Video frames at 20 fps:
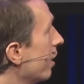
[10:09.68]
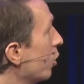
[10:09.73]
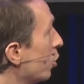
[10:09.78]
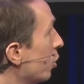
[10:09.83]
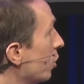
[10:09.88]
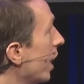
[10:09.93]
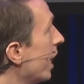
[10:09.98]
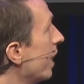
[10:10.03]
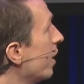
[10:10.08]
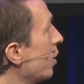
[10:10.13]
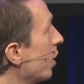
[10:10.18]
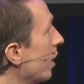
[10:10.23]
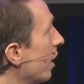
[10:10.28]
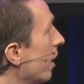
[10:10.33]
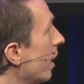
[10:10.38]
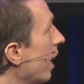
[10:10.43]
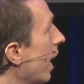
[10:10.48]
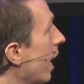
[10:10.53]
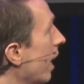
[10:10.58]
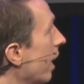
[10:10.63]
just changing
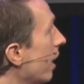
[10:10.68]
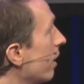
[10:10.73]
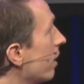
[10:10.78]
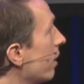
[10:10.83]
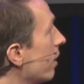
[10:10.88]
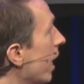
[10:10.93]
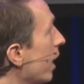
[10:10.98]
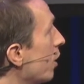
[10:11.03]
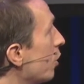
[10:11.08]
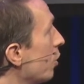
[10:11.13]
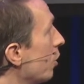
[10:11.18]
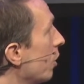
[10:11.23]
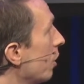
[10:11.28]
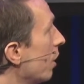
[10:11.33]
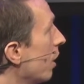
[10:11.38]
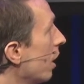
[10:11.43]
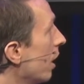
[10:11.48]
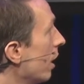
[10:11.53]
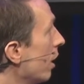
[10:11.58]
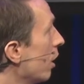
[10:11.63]
that
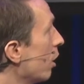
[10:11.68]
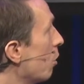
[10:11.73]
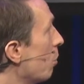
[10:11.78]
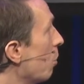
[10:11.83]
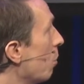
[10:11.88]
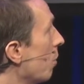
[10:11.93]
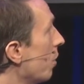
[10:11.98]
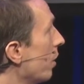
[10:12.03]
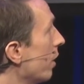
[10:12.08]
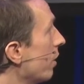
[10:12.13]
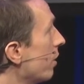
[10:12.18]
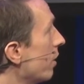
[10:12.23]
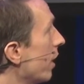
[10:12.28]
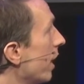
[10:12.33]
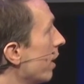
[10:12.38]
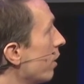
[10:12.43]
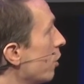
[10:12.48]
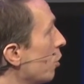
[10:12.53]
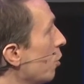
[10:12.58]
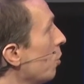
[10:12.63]
texture coordinates
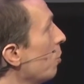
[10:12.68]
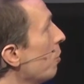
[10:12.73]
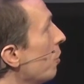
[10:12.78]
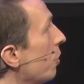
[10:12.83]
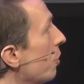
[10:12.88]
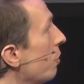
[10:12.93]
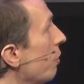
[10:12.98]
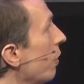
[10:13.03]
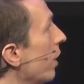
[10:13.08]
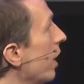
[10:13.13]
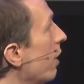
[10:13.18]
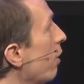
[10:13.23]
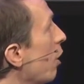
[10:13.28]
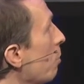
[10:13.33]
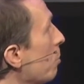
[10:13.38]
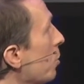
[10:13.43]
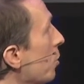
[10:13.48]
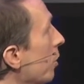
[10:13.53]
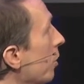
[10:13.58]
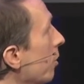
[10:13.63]
there to the sphere
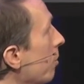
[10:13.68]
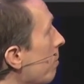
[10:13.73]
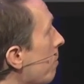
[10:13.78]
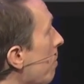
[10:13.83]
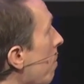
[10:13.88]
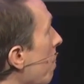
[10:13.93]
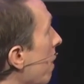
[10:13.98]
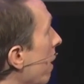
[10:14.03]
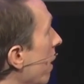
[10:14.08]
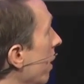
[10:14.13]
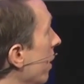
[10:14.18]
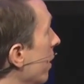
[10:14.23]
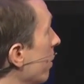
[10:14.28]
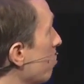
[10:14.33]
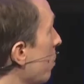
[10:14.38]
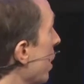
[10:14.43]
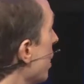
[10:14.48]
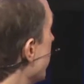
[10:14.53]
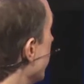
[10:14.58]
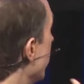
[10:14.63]
option. And
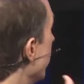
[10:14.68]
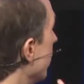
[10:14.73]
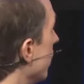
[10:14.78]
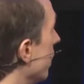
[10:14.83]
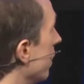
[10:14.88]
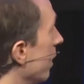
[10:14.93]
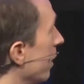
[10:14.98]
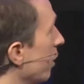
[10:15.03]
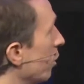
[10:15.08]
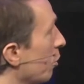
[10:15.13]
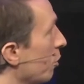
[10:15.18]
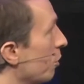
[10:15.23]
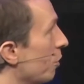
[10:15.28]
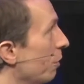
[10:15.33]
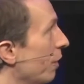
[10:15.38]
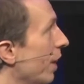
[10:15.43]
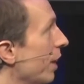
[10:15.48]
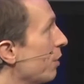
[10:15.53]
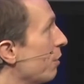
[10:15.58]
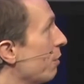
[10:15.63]
basically, it does
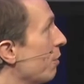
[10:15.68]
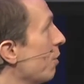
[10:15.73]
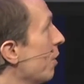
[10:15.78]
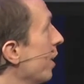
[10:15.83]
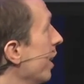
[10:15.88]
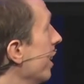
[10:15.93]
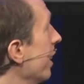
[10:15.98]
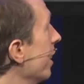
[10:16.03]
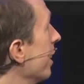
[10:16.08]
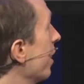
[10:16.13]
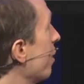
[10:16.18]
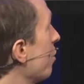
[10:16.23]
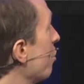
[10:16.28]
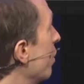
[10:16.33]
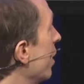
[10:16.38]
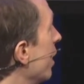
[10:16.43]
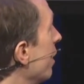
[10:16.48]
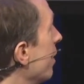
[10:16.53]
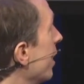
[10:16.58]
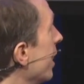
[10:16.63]
the rest for you. It's
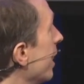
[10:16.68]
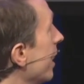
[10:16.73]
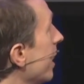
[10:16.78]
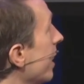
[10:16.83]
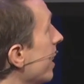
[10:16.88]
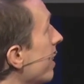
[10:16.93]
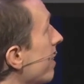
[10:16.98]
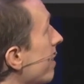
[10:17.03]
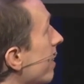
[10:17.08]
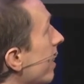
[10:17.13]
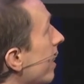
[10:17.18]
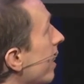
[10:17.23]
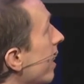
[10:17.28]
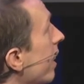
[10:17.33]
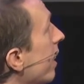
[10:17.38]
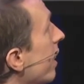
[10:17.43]
really, really easy.